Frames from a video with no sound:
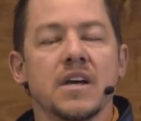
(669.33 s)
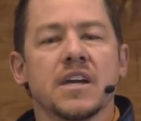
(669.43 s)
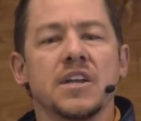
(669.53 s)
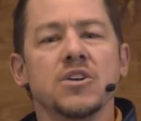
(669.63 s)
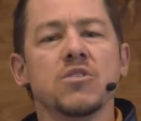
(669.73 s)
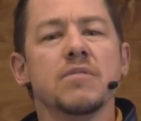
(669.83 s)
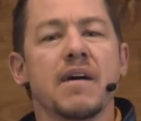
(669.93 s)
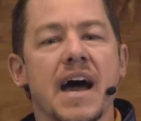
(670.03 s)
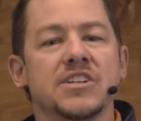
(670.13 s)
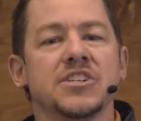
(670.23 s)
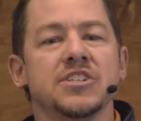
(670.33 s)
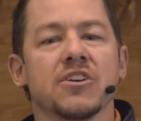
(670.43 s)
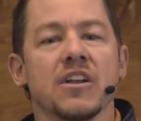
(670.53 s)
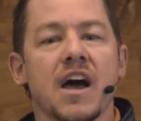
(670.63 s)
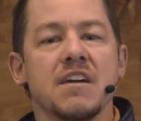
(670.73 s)
Can you imagine
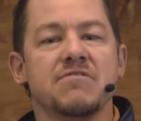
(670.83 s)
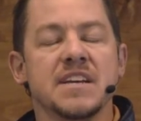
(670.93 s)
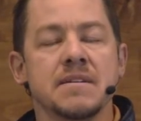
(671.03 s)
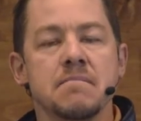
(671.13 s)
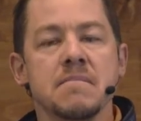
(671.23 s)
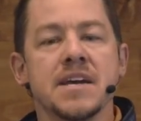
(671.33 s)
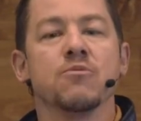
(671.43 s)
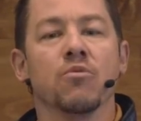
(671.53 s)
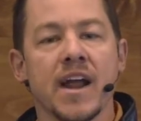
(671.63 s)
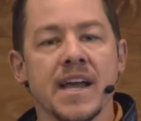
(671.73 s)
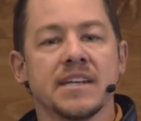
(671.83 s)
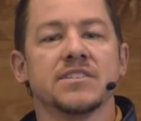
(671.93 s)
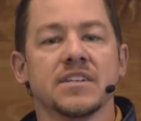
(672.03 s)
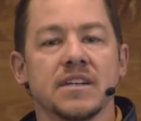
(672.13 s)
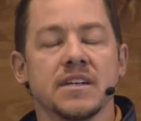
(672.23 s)
your life in mid rant,